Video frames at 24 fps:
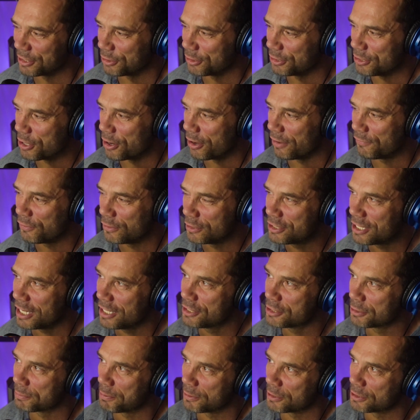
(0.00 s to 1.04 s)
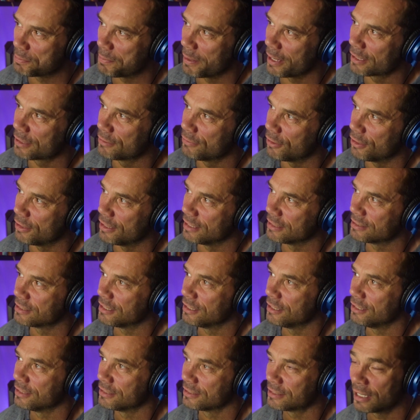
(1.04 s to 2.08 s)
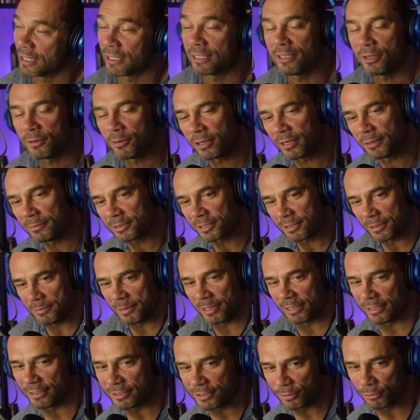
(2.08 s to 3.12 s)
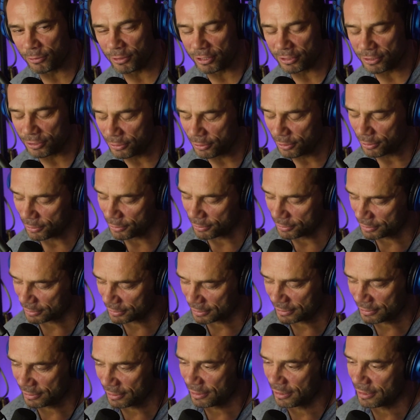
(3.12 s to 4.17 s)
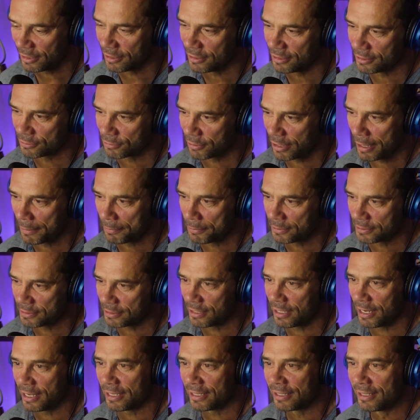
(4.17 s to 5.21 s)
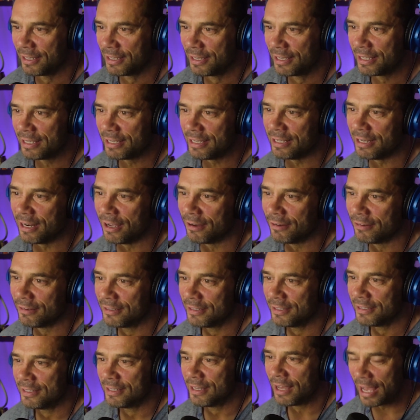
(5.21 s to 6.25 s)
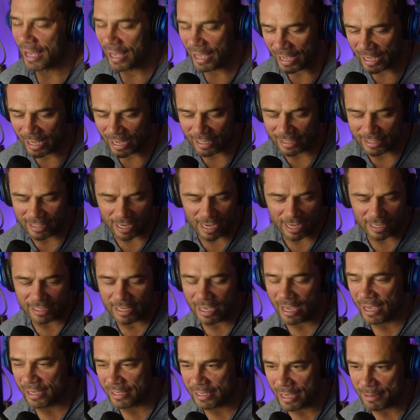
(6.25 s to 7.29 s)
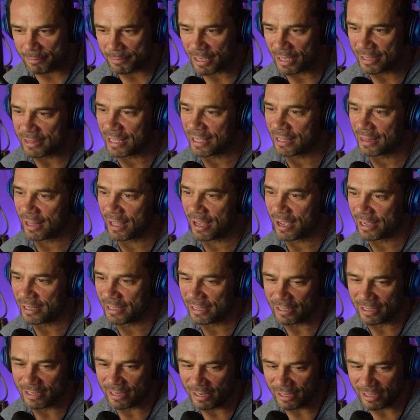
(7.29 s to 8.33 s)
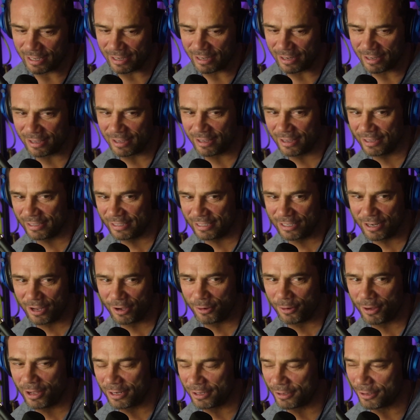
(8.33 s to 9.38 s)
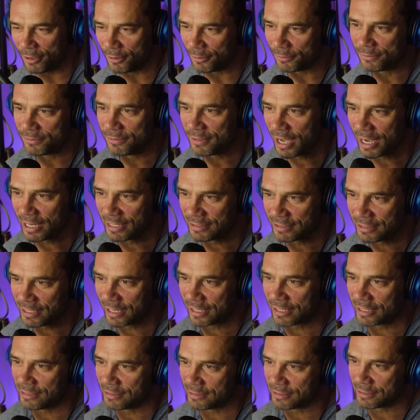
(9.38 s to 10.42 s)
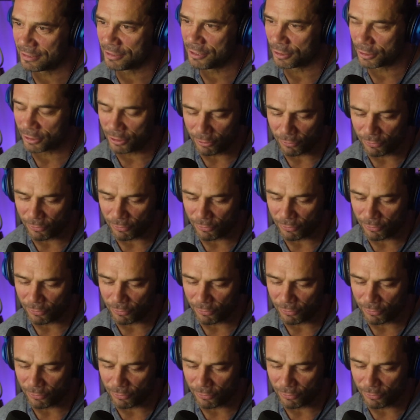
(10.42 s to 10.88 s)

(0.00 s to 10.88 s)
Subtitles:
if you change your perspective on this and you're just like, you know what, I'm just going to make these 22-year-olds look silly on these rapids today. I came down that line in I don't know, 9 seconds. It took you